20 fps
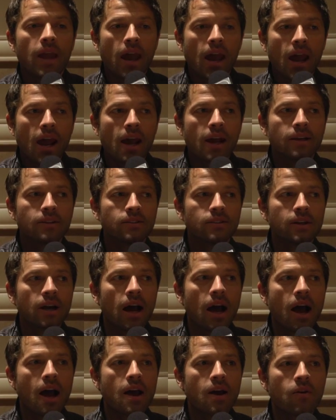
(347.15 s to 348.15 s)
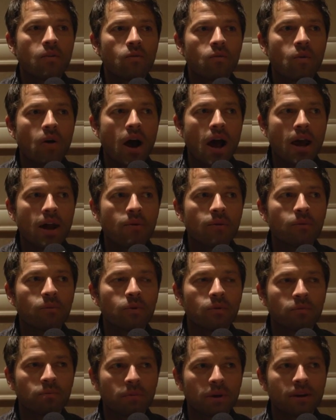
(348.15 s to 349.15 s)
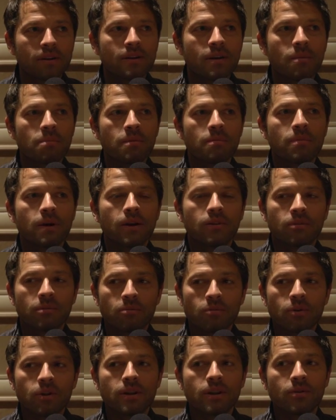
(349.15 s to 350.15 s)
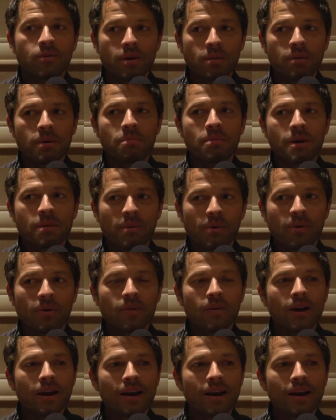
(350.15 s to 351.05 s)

and I was picked up by some really creepy people.